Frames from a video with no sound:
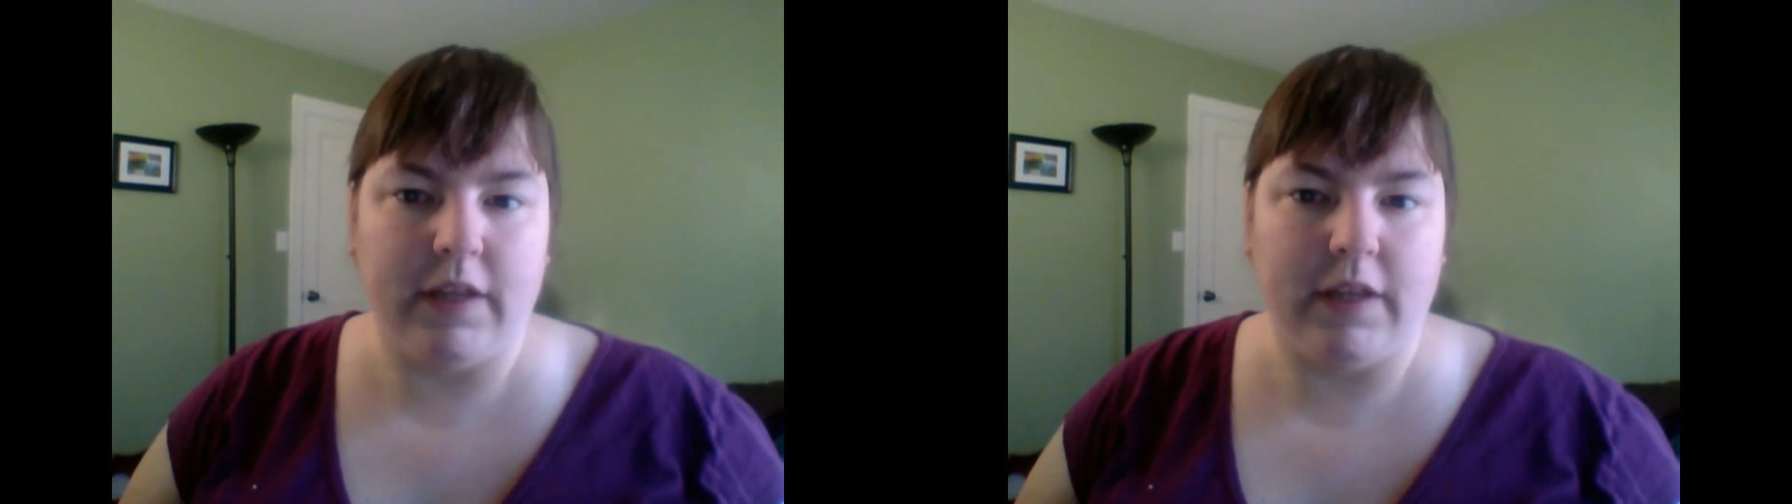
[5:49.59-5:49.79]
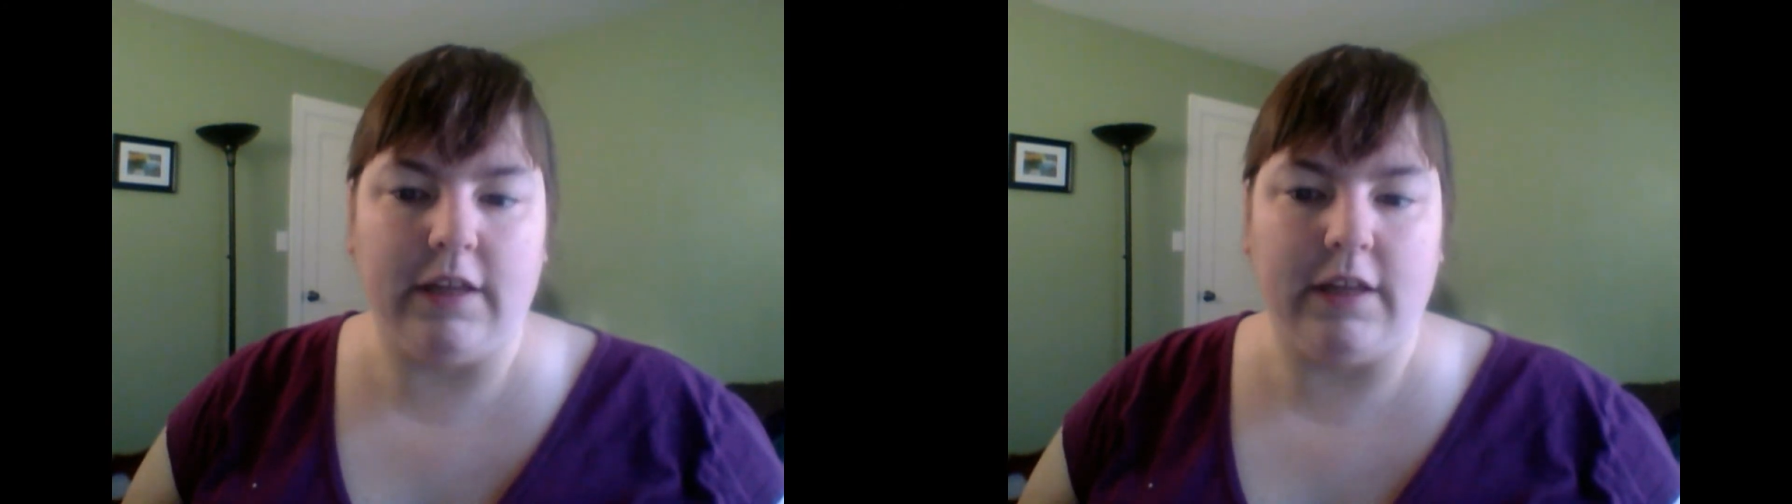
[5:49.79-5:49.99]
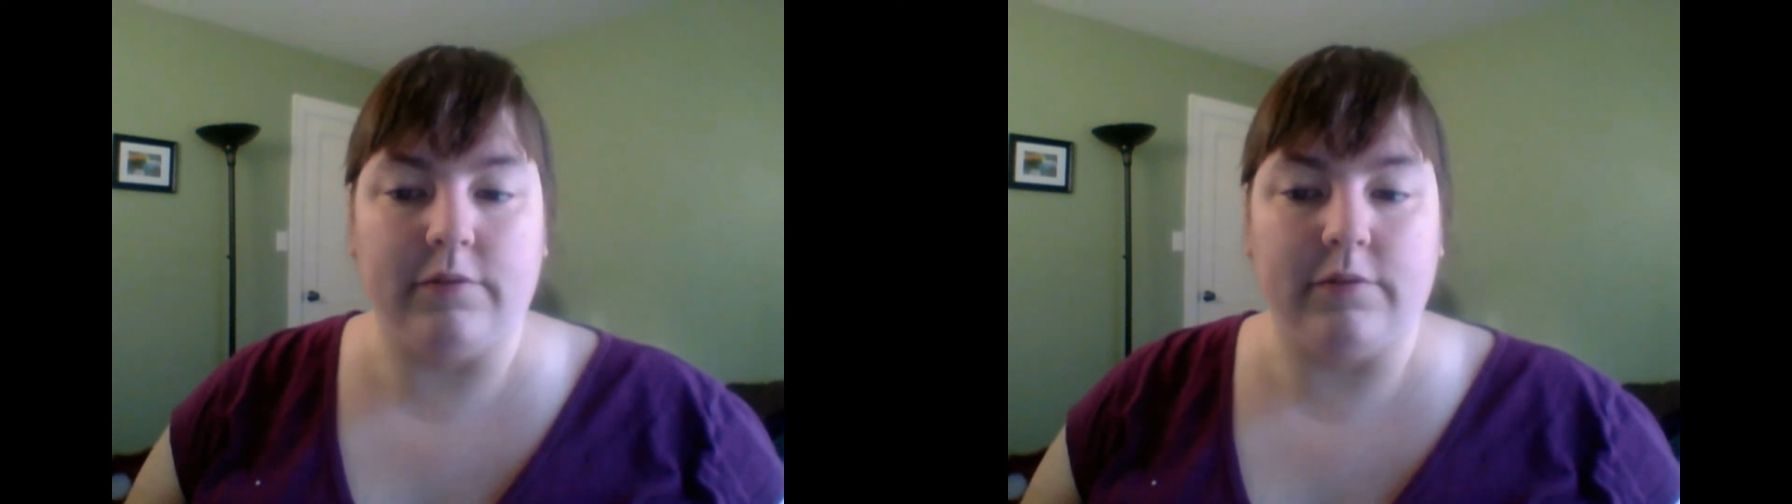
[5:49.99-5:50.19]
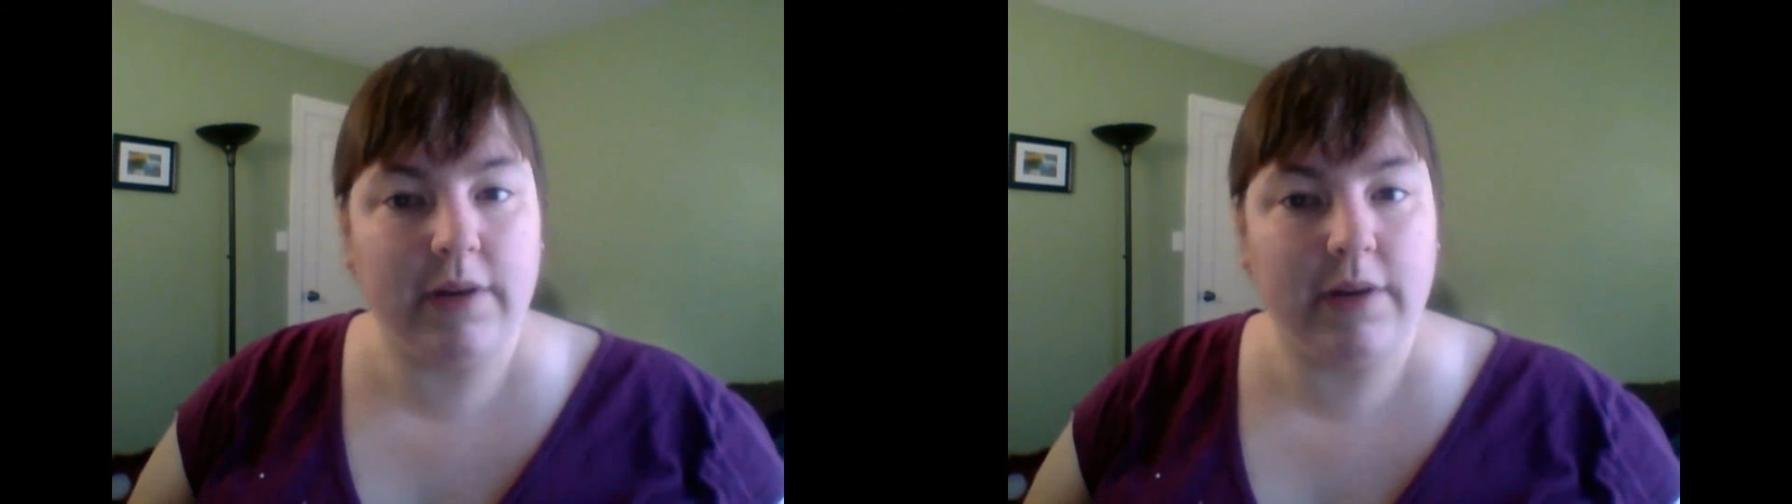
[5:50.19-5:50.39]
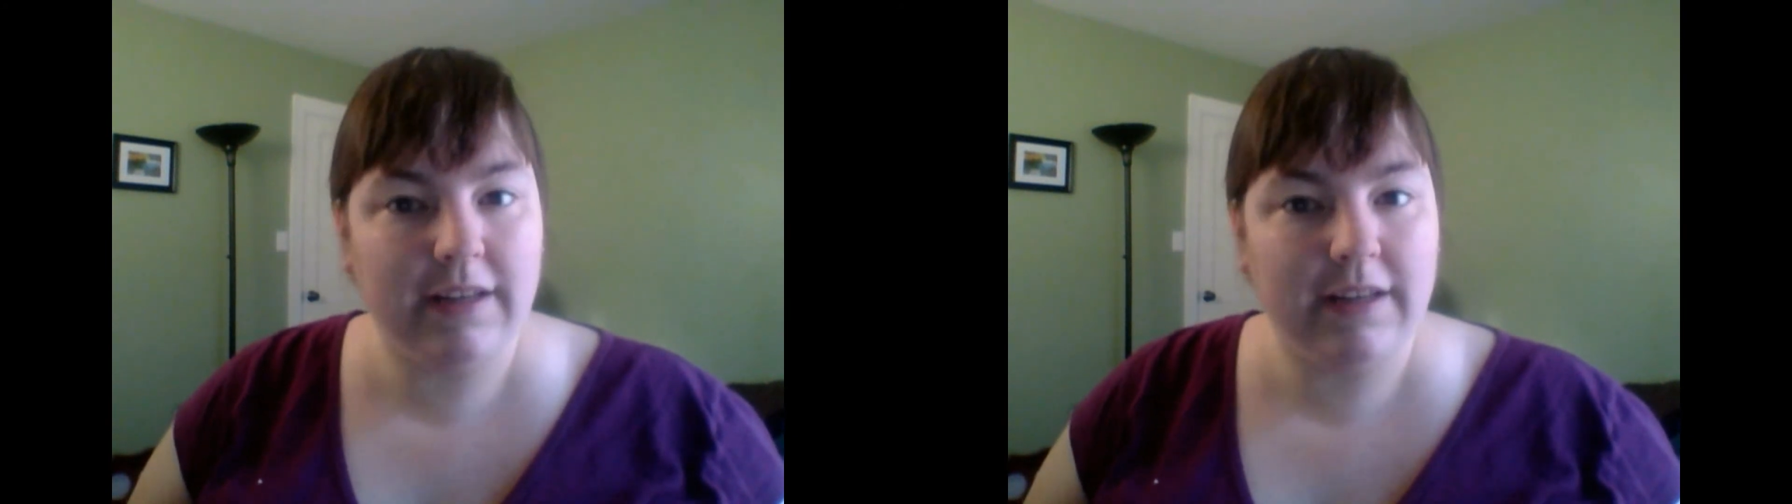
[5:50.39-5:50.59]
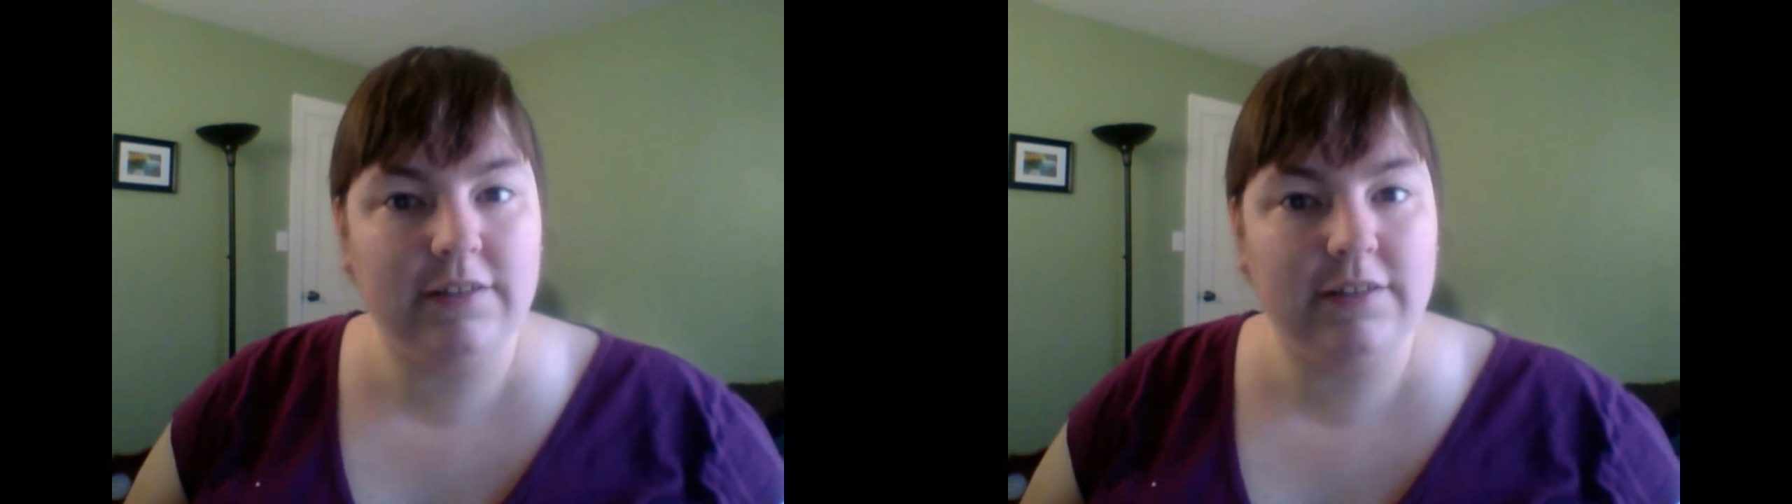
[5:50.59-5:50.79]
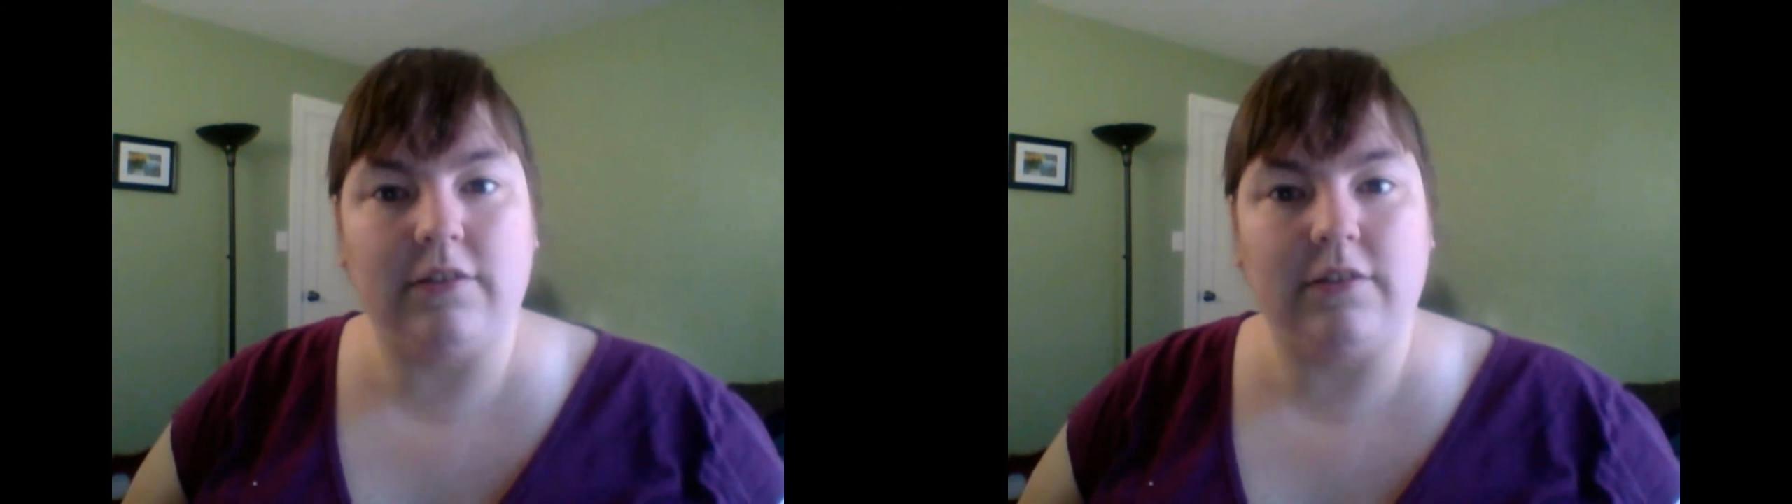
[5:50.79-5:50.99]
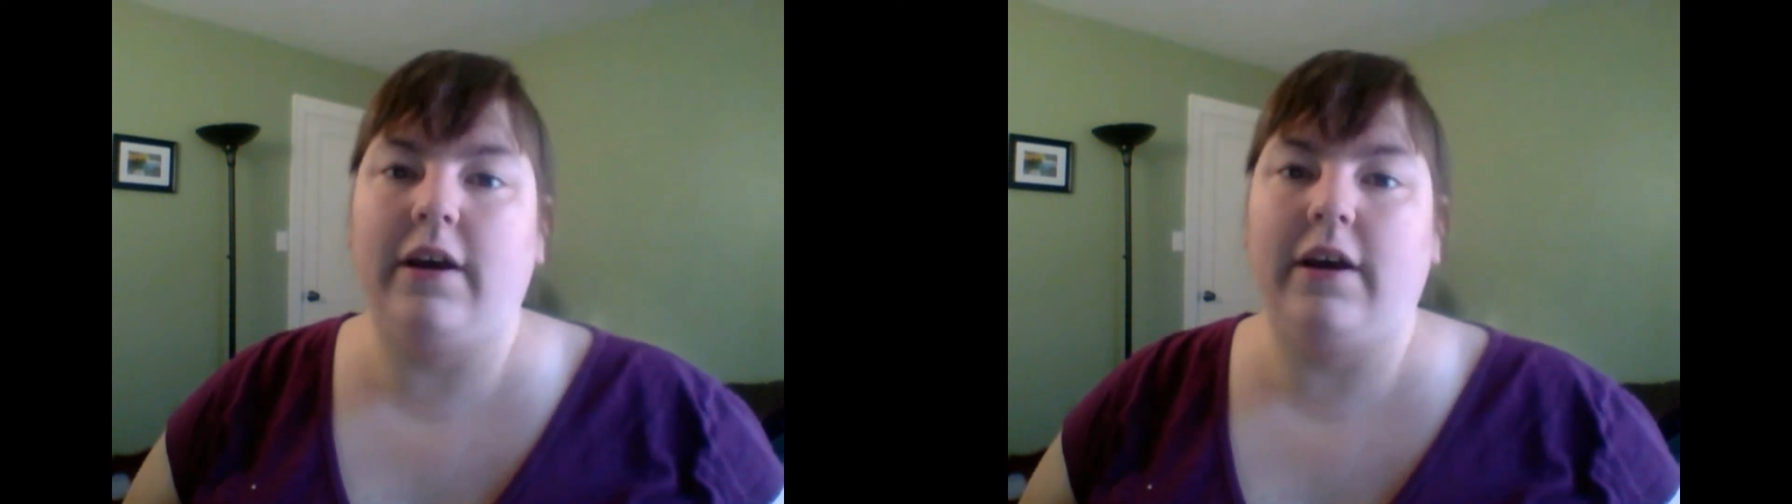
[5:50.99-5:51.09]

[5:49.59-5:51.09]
and it was raining, so